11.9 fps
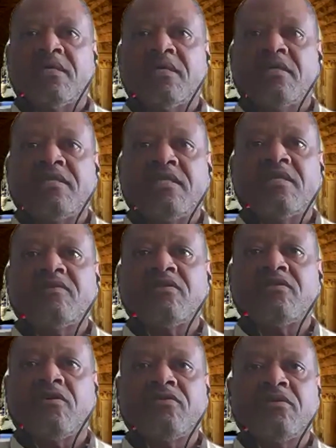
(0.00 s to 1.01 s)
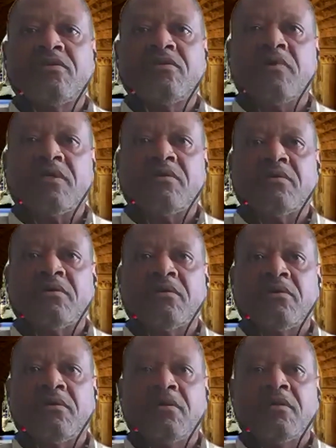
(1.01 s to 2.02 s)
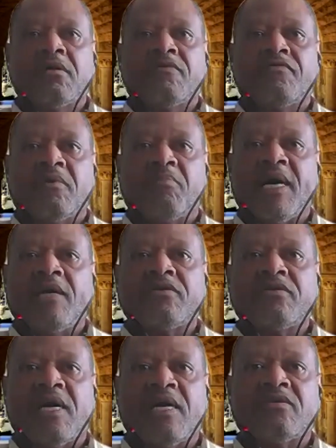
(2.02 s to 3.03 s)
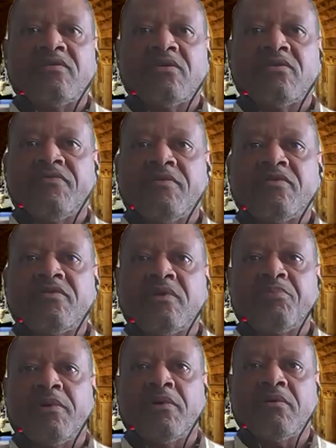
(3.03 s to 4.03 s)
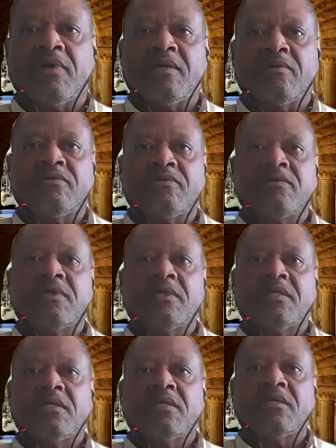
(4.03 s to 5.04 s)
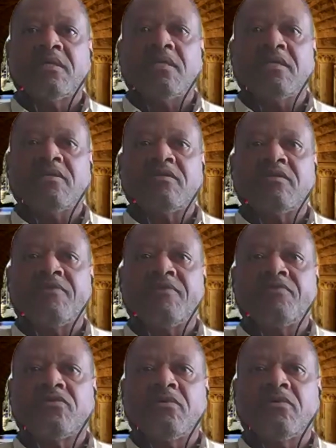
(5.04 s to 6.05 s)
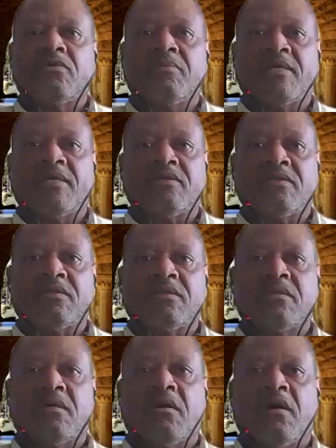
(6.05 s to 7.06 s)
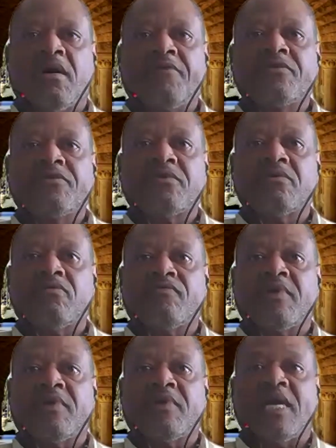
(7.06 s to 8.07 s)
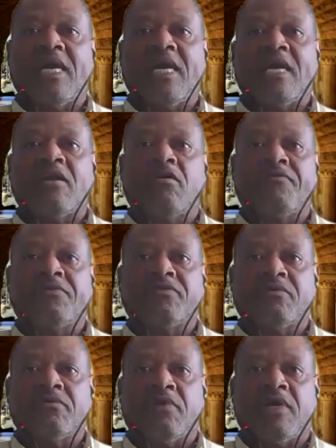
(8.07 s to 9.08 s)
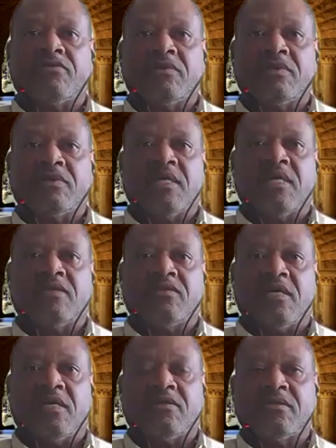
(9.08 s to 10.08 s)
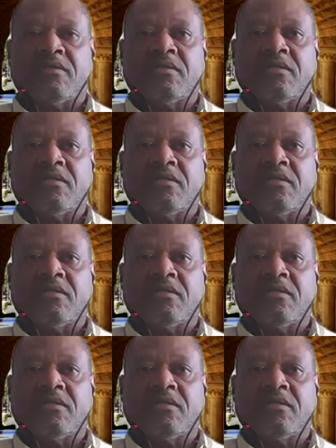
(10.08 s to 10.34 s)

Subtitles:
She is Associate Director for the Biosciences Diversity Programs in the Stanford School of Medicine, Office of Graduate Education.